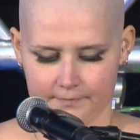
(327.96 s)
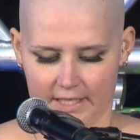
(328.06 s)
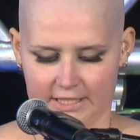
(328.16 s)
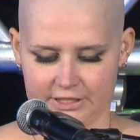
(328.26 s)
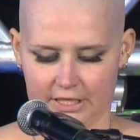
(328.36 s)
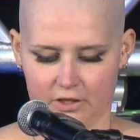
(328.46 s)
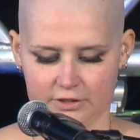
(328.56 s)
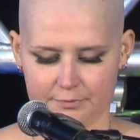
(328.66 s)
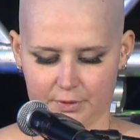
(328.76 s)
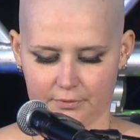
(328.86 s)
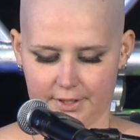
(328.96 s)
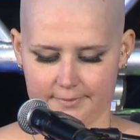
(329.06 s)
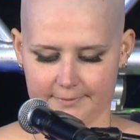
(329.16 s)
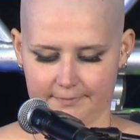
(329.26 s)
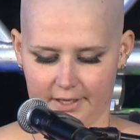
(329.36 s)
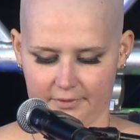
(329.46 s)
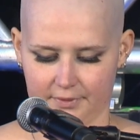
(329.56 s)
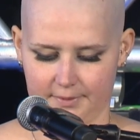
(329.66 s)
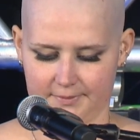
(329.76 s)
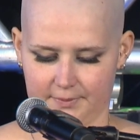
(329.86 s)
I share hospital rooms and
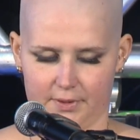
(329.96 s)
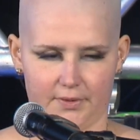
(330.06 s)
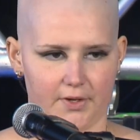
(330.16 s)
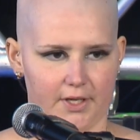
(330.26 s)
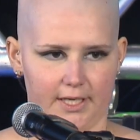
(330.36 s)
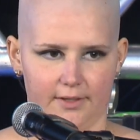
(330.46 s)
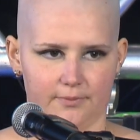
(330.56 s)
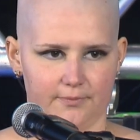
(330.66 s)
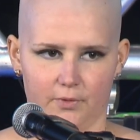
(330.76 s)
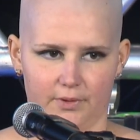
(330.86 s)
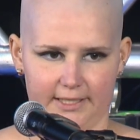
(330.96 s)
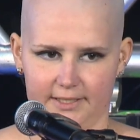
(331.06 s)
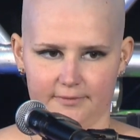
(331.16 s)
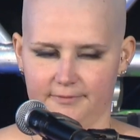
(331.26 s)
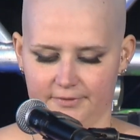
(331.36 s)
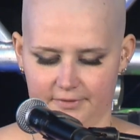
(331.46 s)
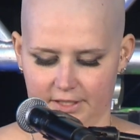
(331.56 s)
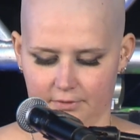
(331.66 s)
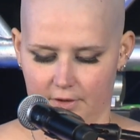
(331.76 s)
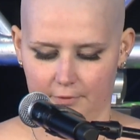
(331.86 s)
bathrooms with 30, 40,
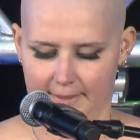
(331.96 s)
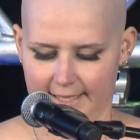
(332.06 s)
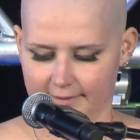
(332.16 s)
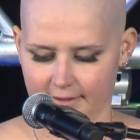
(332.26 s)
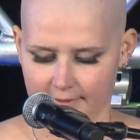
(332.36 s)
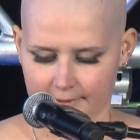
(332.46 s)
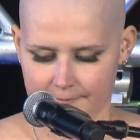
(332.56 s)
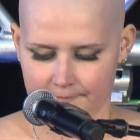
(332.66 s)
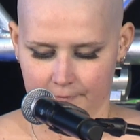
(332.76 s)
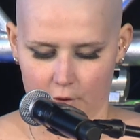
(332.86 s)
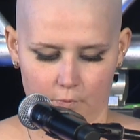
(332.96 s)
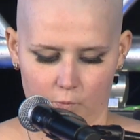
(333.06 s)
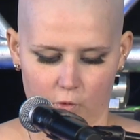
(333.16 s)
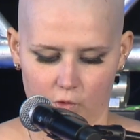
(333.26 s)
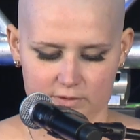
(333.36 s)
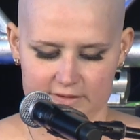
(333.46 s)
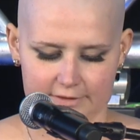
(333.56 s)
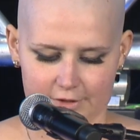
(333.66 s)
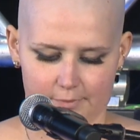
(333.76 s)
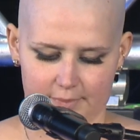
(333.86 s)
50-year-old men on wards I
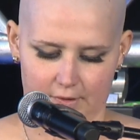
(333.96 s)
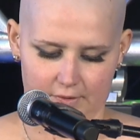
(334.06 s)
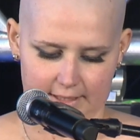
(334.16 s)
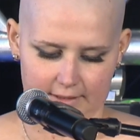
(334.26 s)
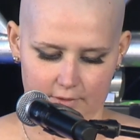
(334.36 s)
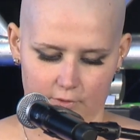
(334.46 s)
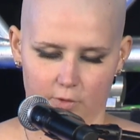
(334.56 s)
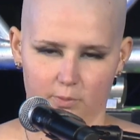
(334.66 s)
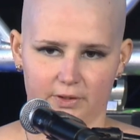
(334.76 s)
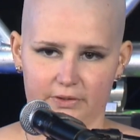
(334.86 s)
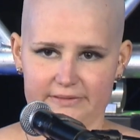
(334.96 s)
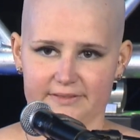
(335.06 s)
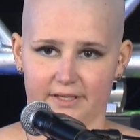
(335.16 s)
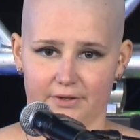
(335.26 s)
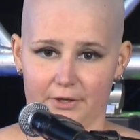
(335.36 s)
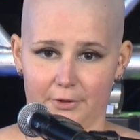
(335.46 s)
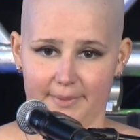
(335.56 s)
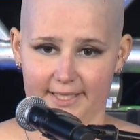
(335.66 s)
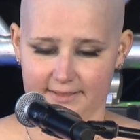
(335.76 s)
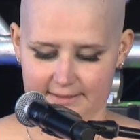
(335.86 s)
don't belong in, all because there are no
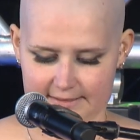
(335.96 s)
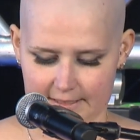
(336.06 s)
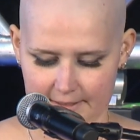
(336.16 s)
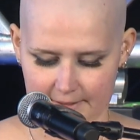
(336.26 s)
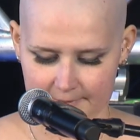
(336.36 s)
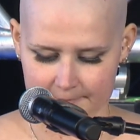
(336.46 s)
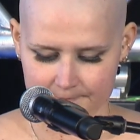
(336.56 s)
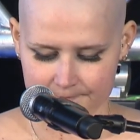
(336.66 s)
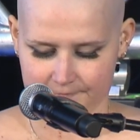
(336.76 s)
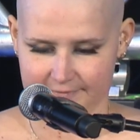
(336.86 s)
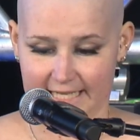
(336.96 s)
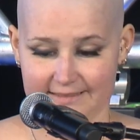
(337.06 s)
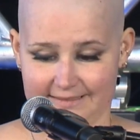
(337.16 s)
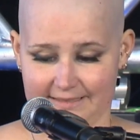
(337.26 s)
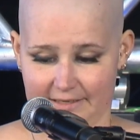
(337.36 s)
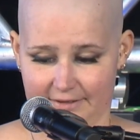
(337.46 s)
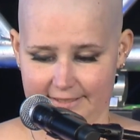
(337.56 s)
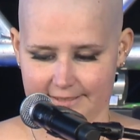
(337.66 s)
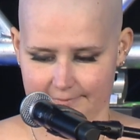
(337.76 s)
beds. That's scary to